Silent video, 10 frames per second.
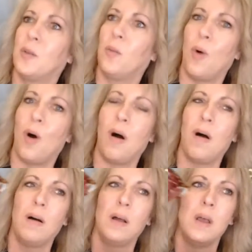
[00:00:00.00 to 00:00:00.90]
to the
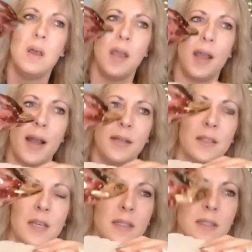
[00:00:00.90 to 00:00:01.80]
wall. And I see